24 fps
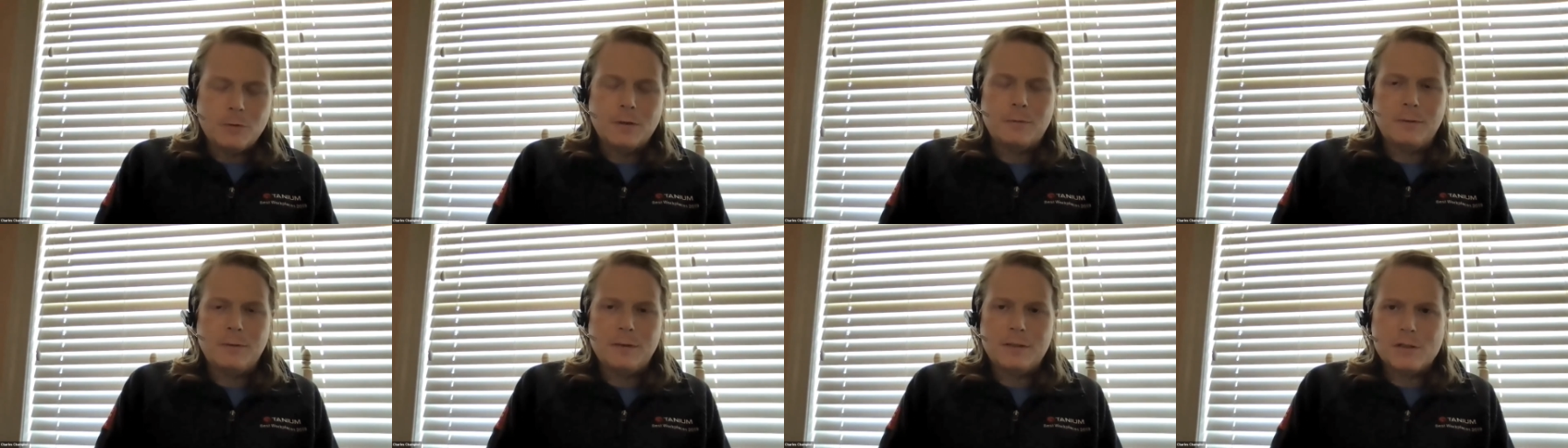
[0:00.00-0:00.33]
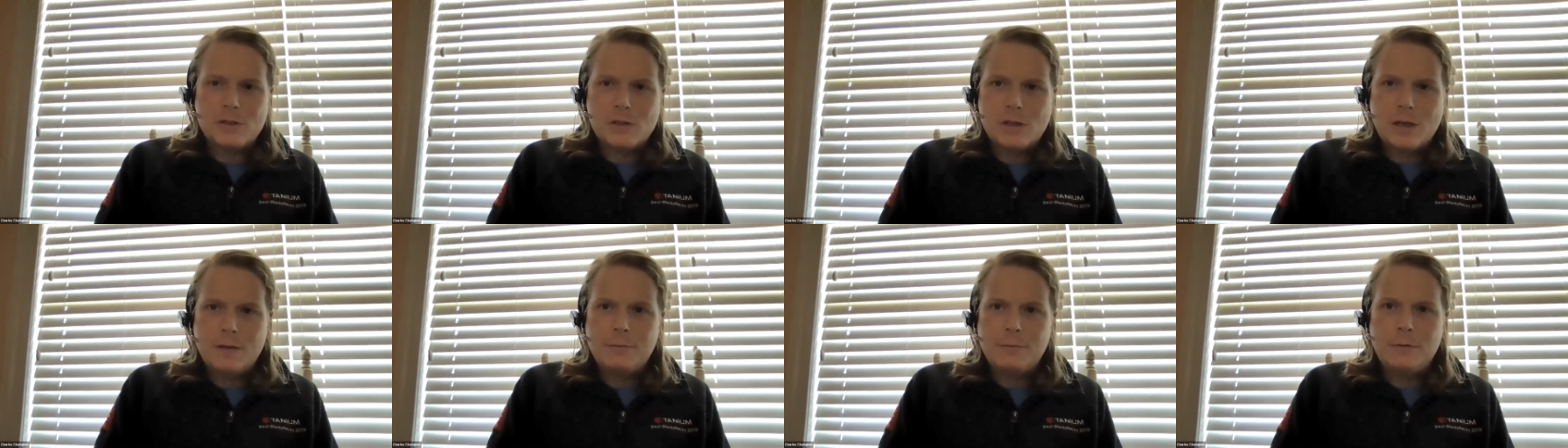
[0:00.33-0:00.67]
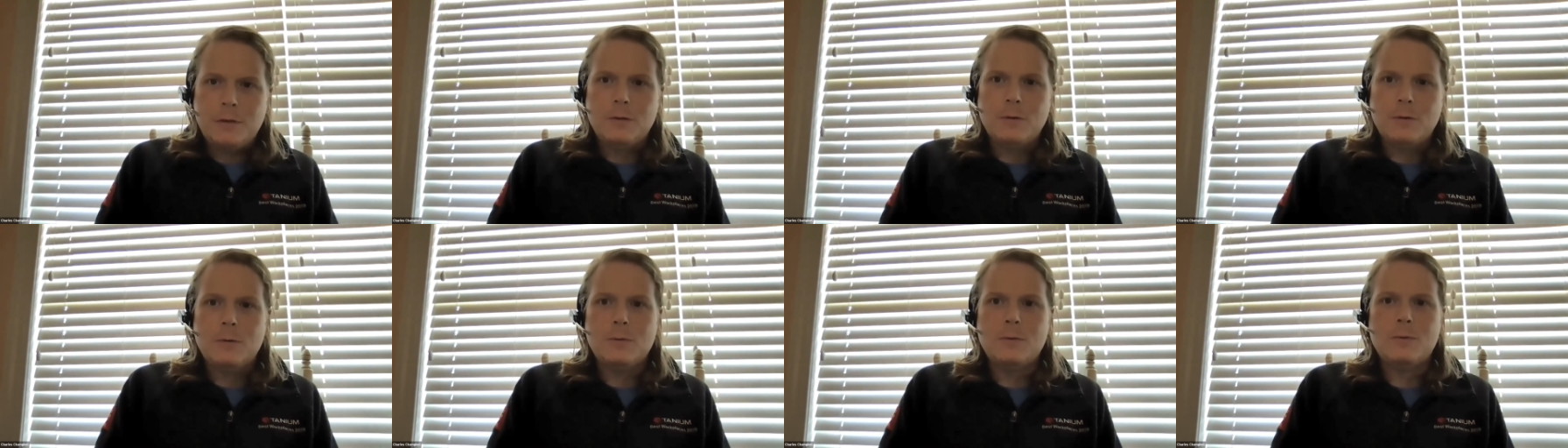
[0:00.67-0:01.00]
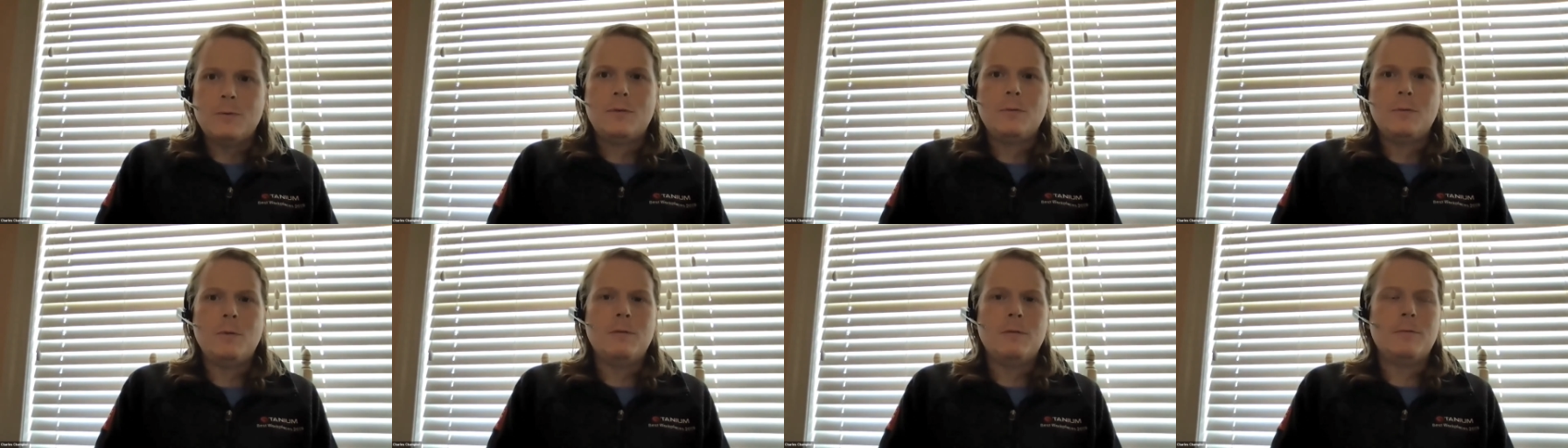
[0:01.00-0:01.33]
I've seen Chef
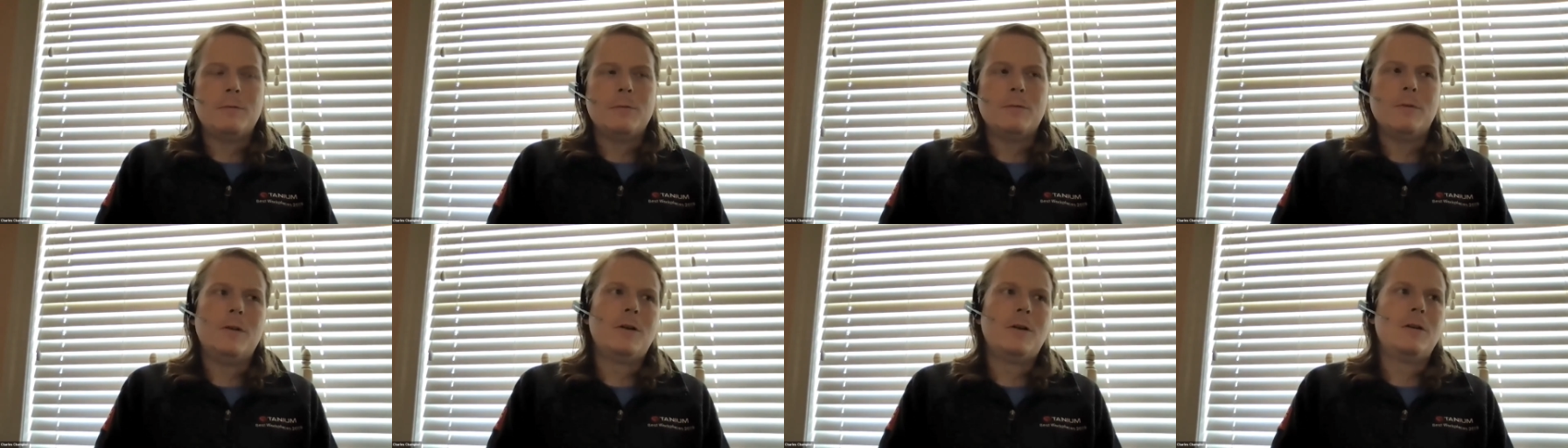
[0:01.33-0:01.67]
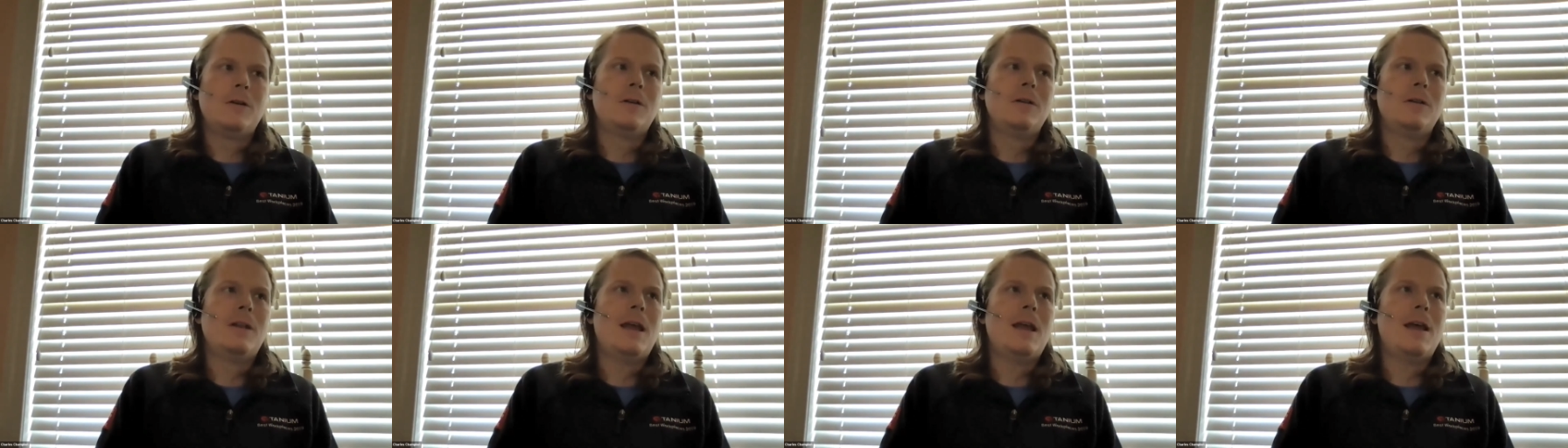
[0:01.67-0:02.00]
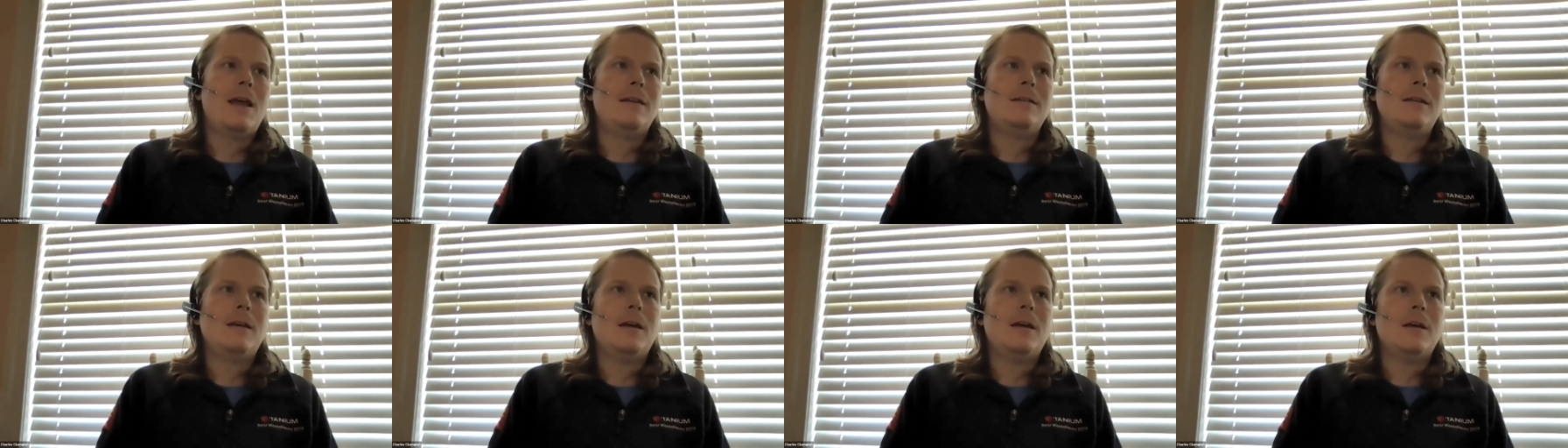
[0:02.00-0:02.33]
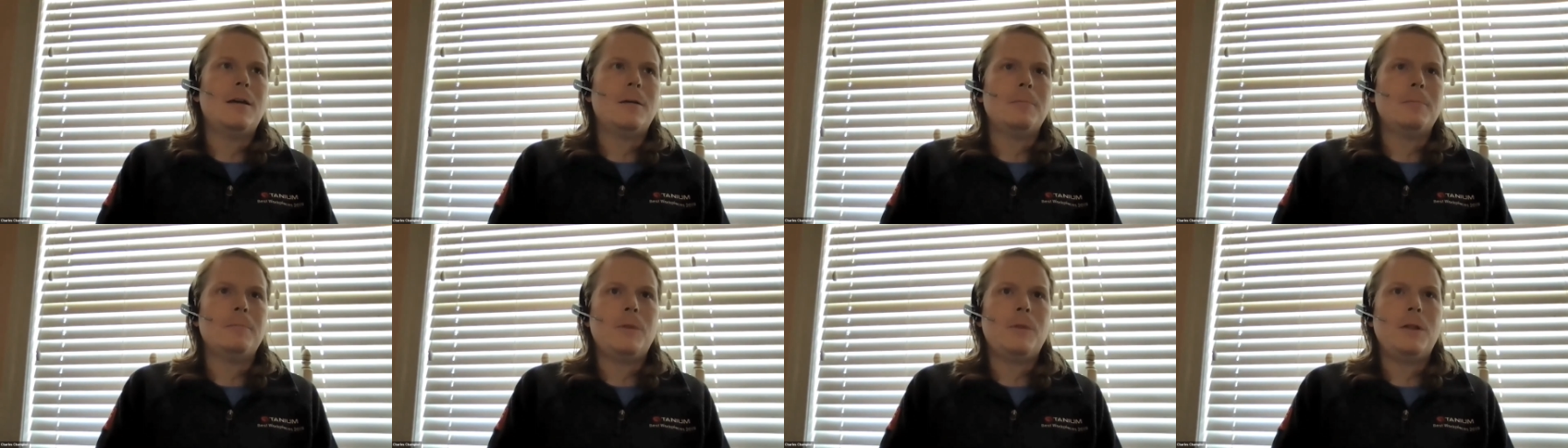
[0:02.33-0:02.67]
used. We've learned that um,